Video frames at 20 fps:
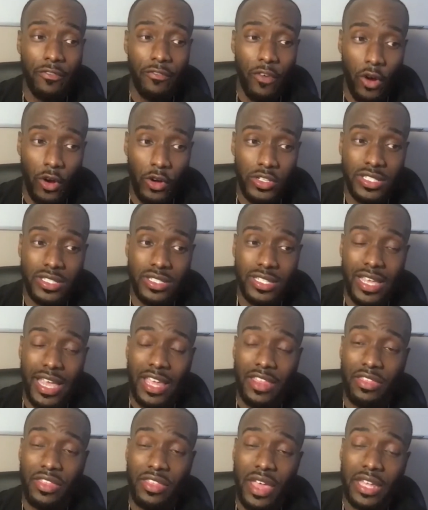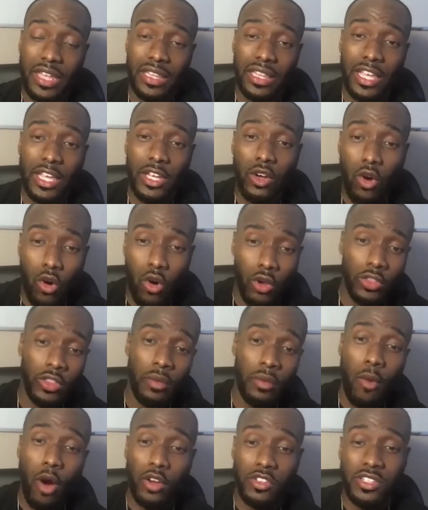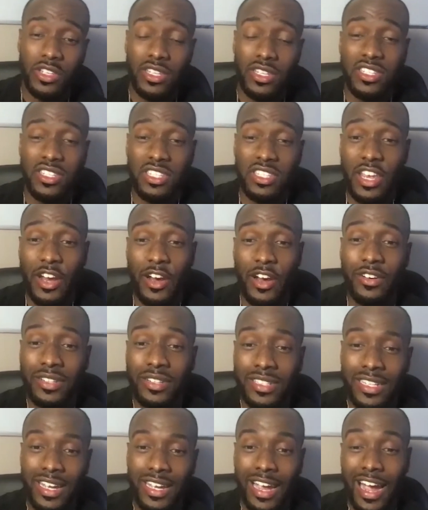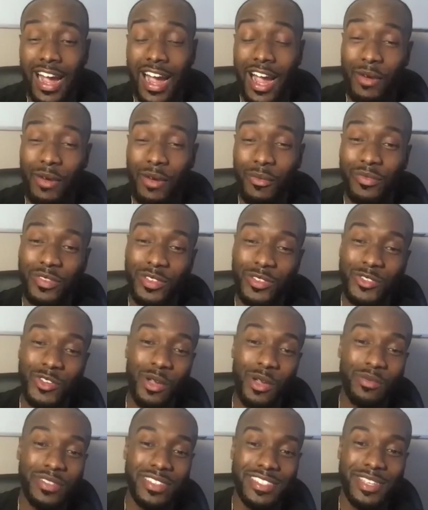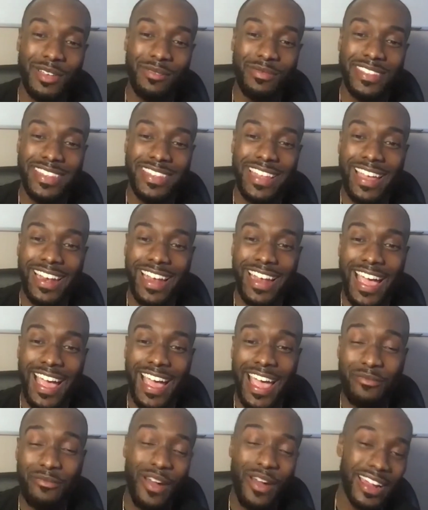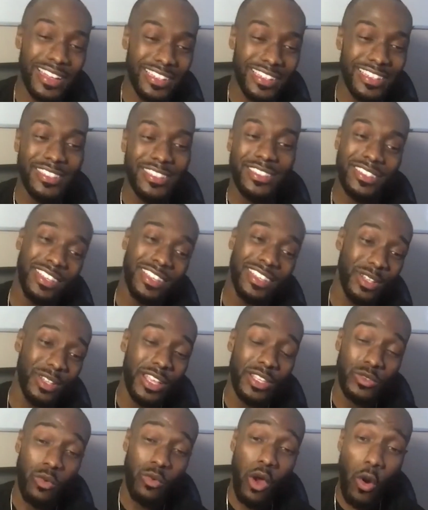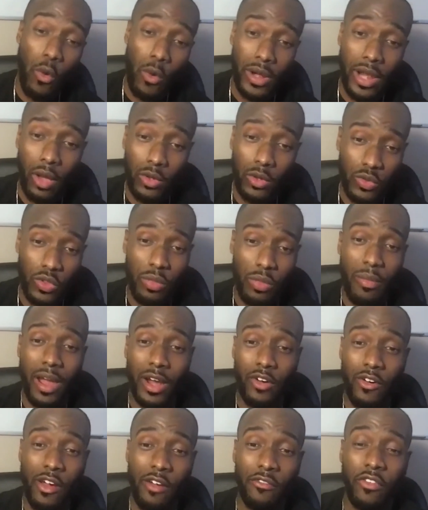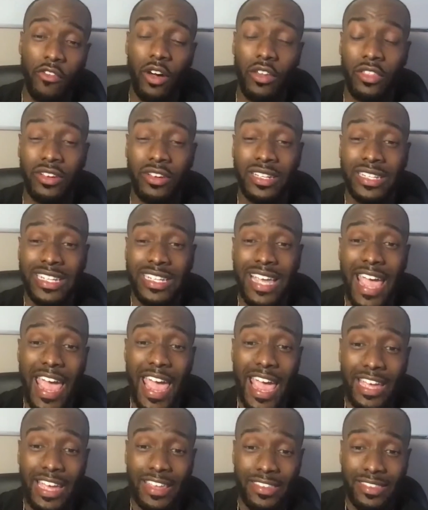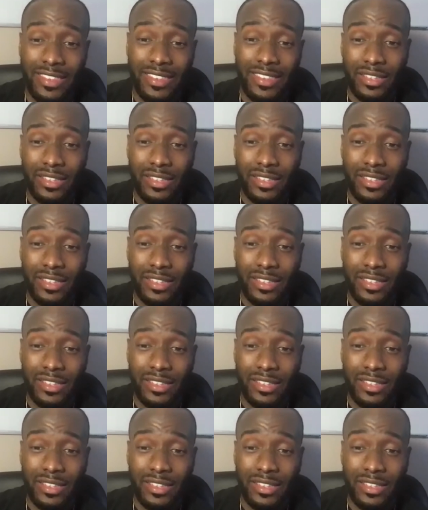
first, and then later on the marching snare. The drums is something that I had practiced as well when I was with my grandfather, and